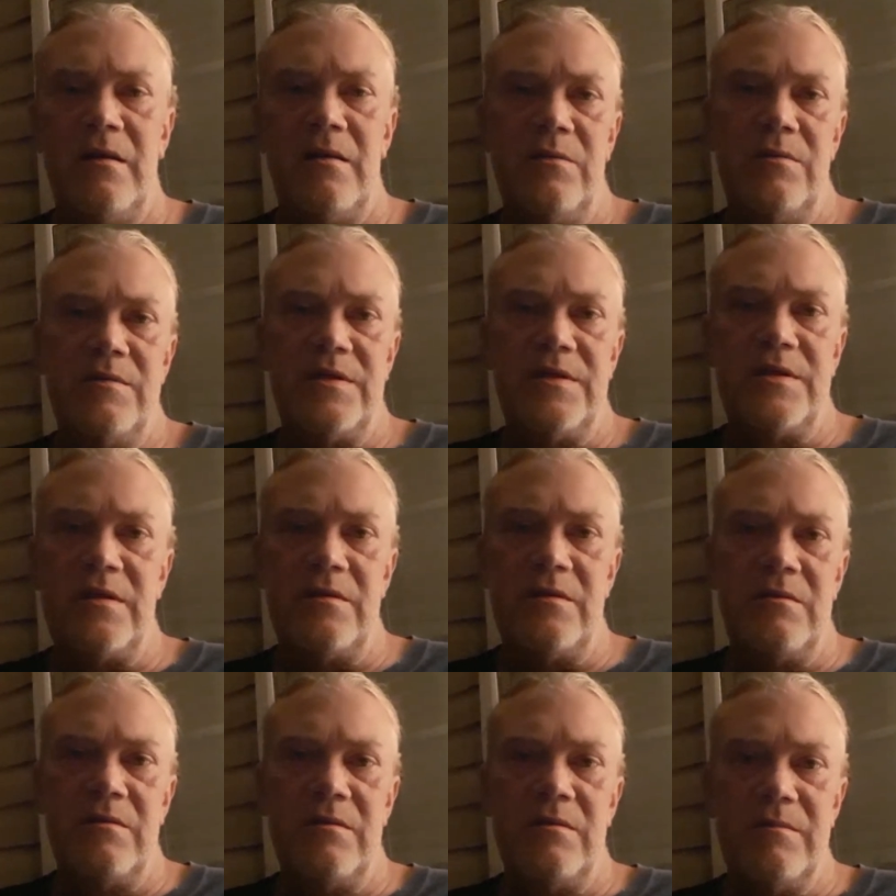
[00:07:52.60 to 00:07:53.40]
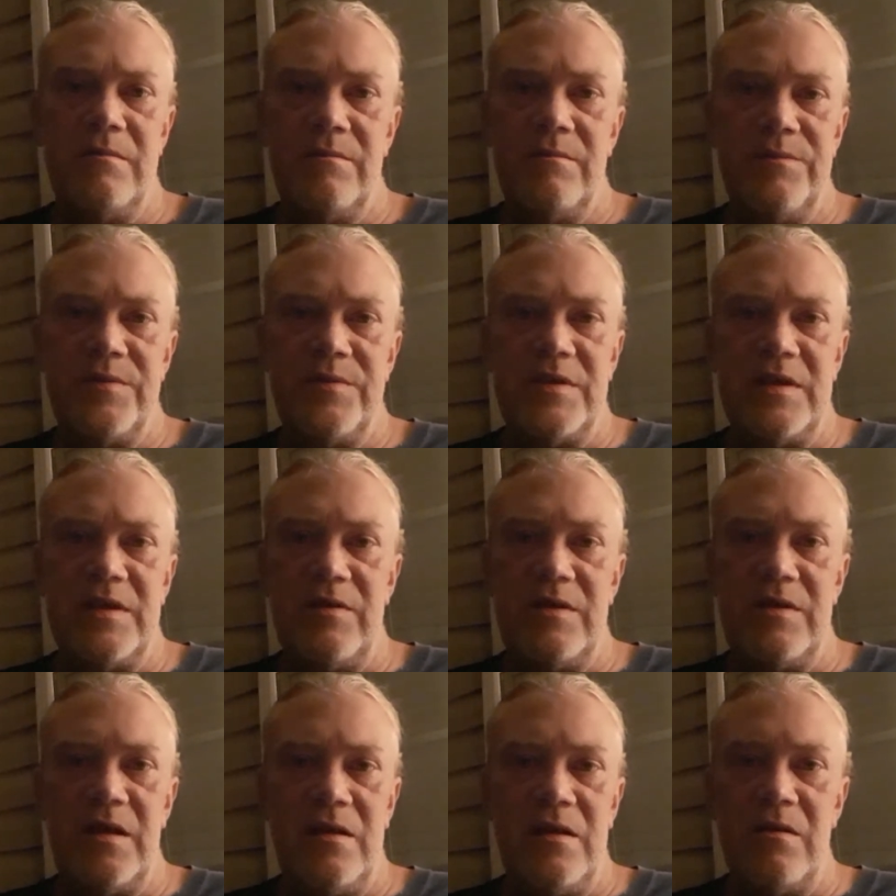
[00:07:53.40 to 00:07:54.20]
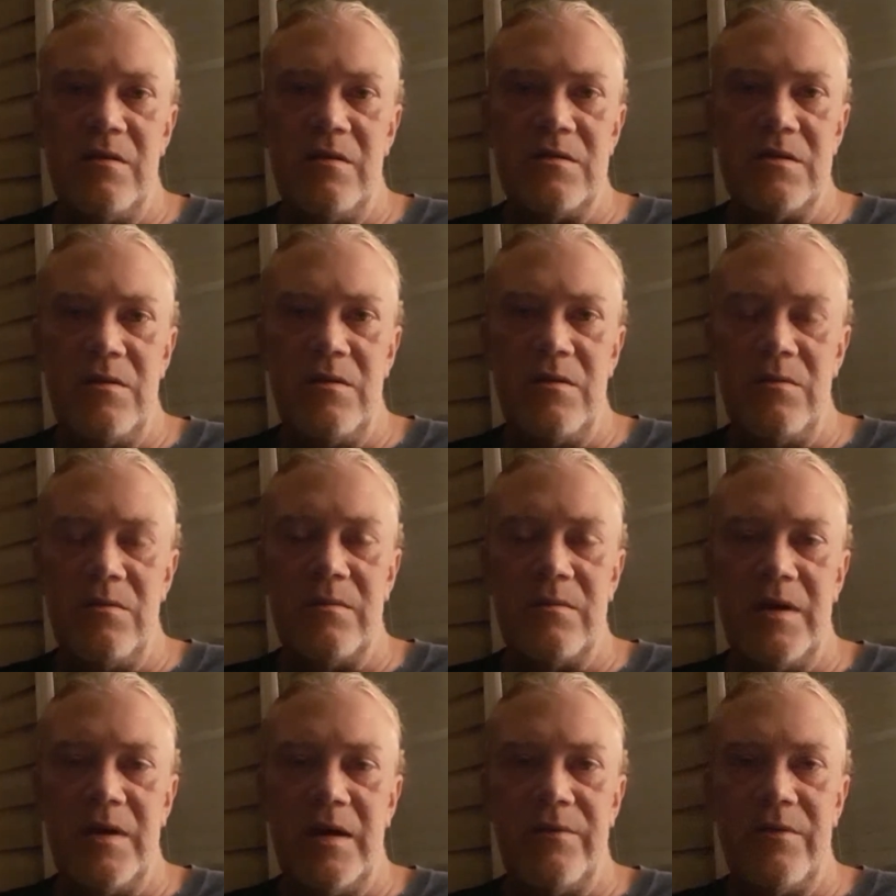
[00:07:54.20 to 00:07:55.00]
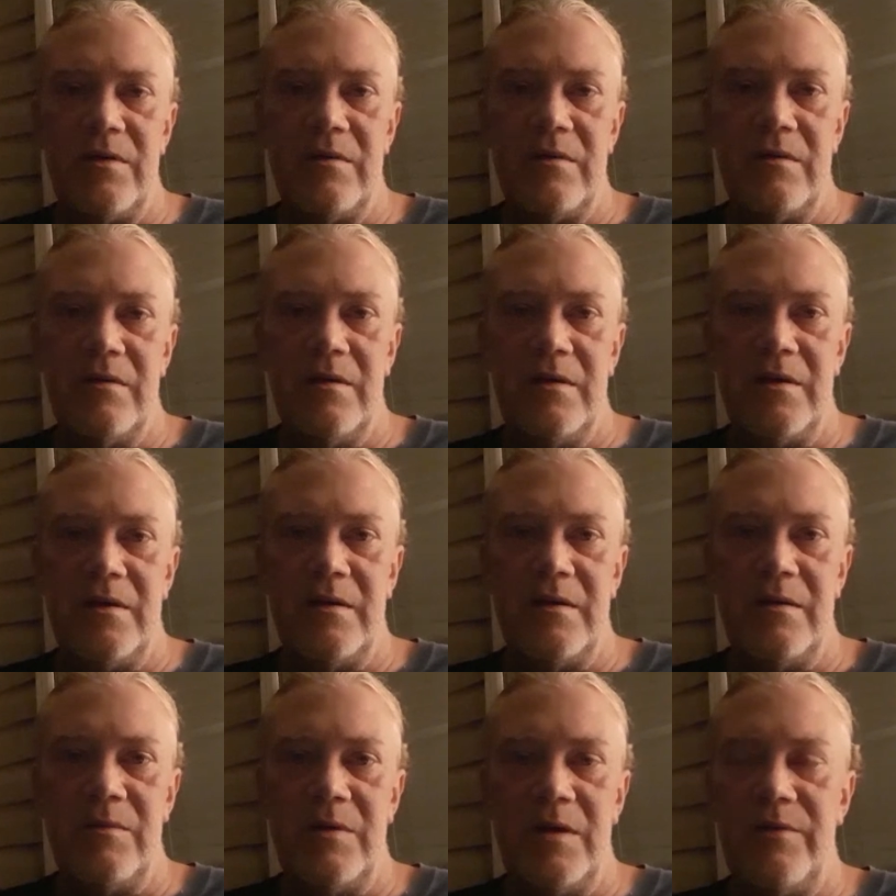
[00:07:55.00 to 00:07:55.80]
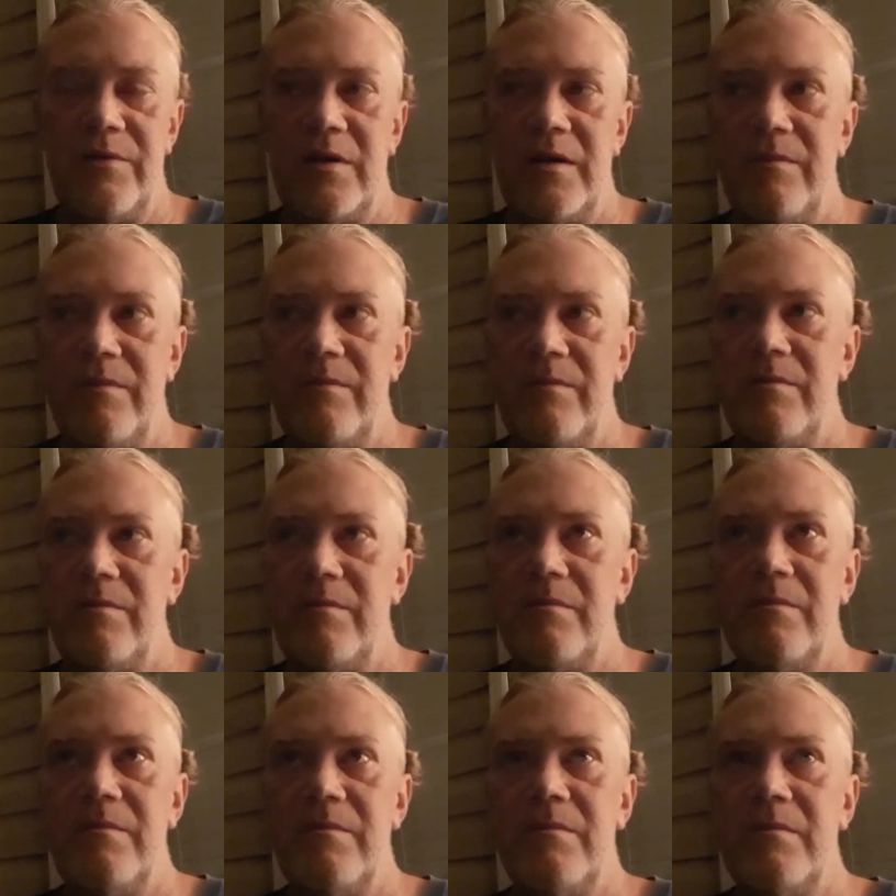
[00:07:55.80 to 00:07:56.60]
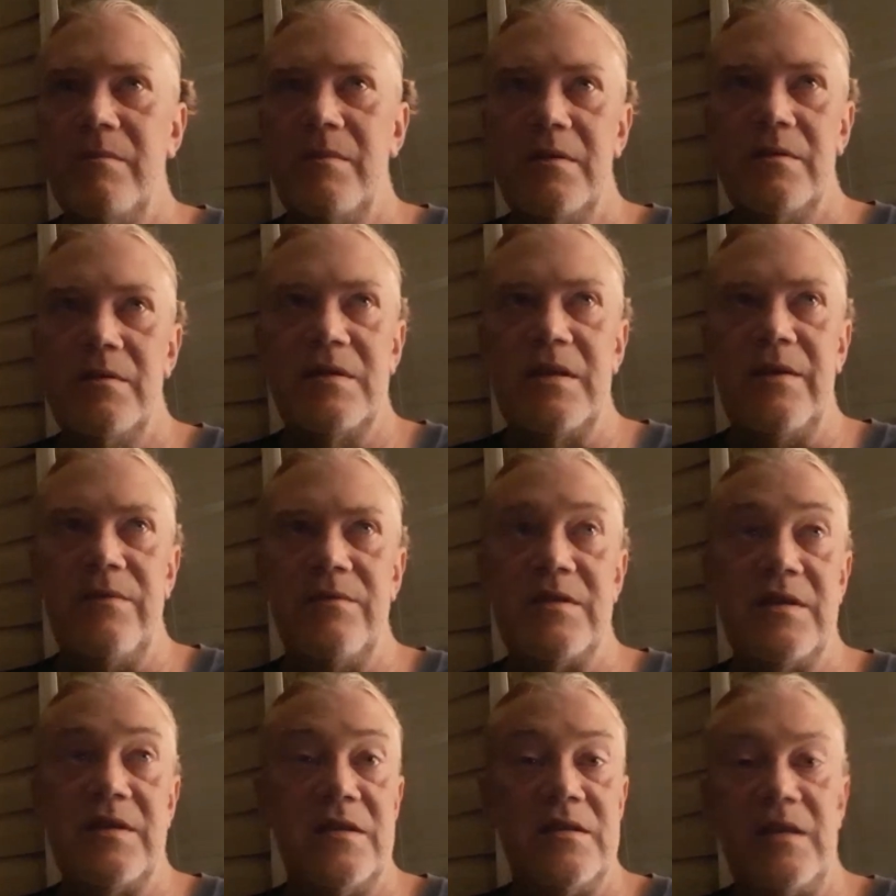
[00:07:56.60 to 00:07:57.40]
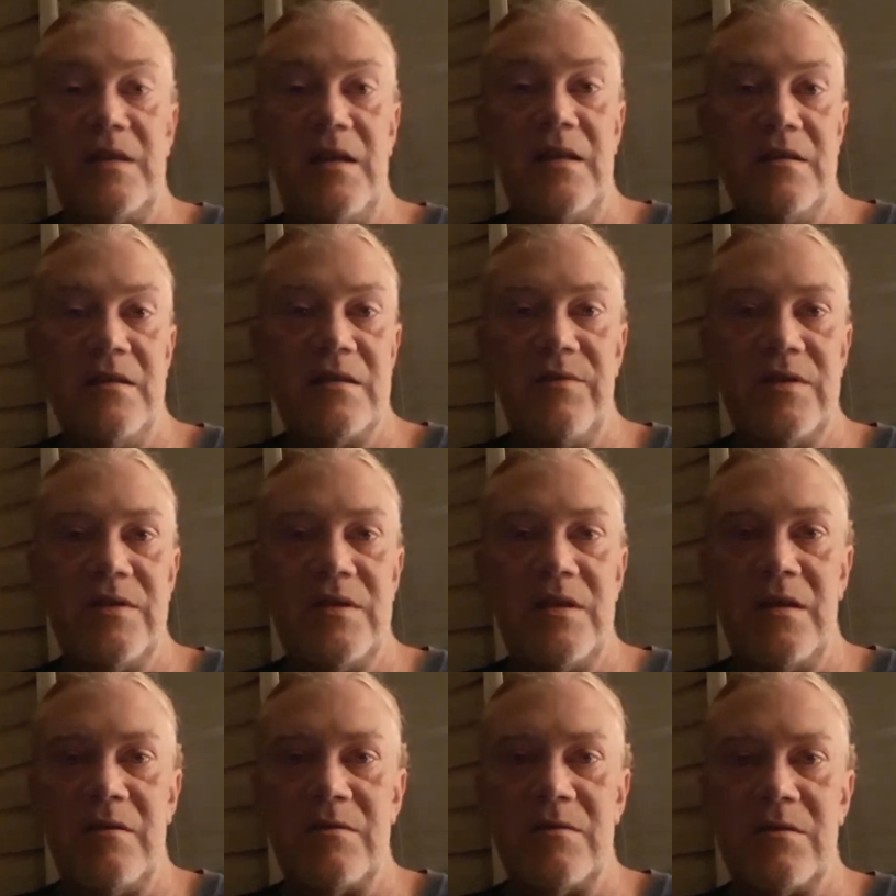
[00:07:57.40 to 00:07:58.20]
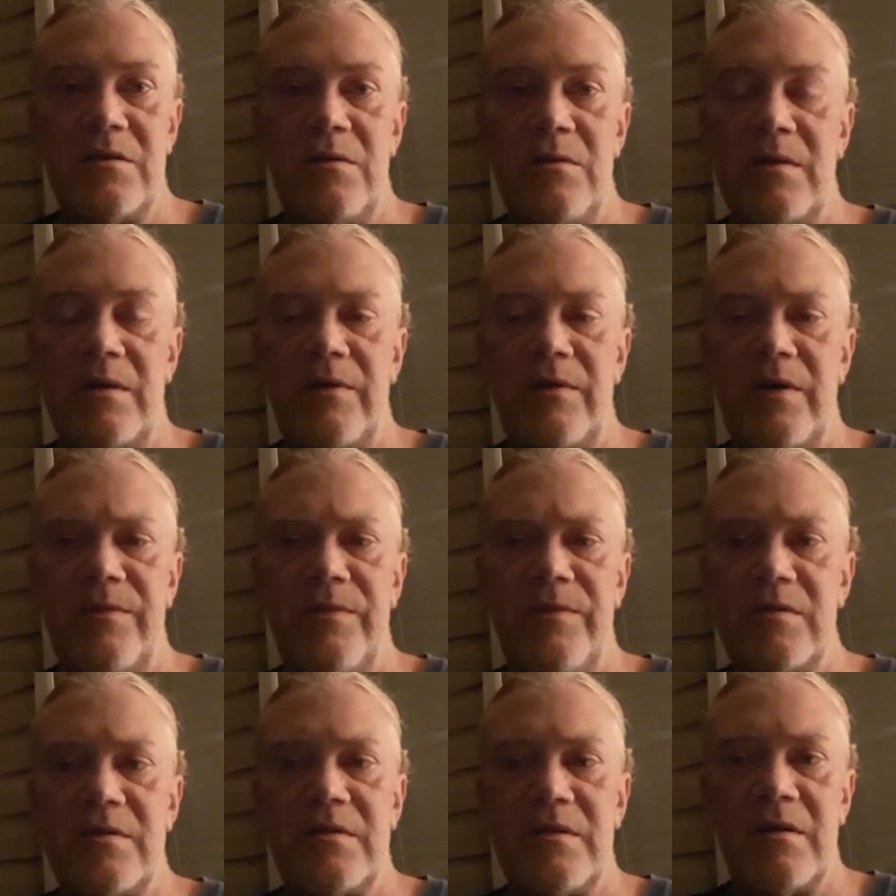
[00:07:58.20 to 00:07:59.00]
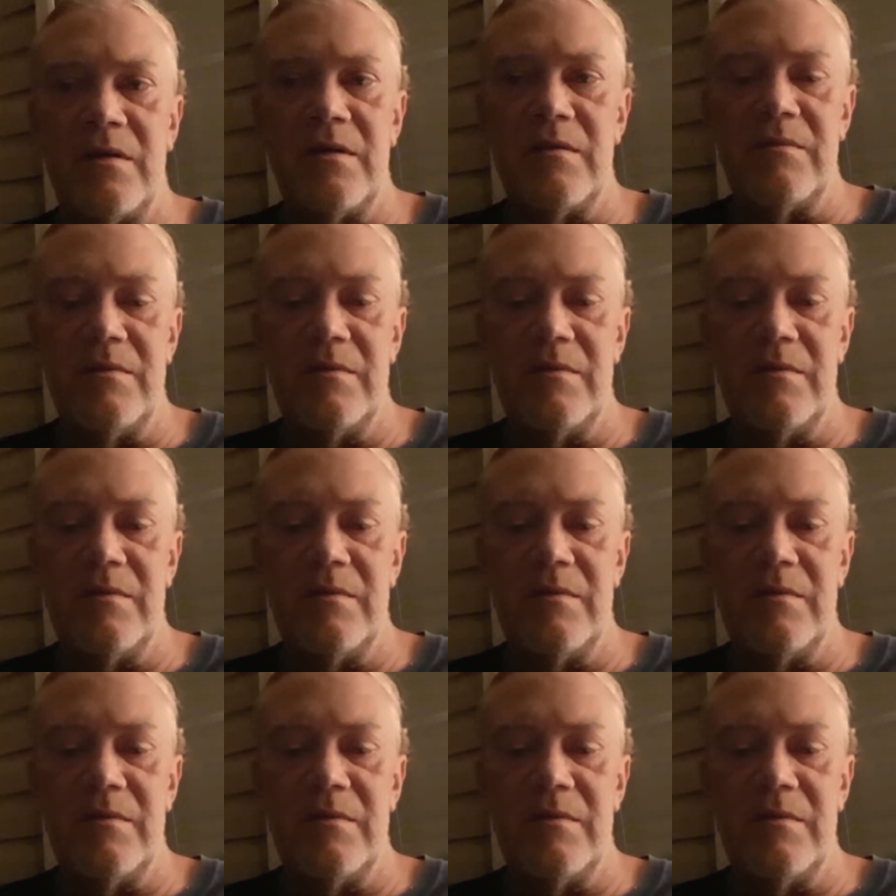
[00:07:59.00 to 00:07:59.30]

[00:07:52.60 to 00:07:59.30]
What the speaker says: still 17 years old, whatever, whenever 16, 17 years old, whenever I first started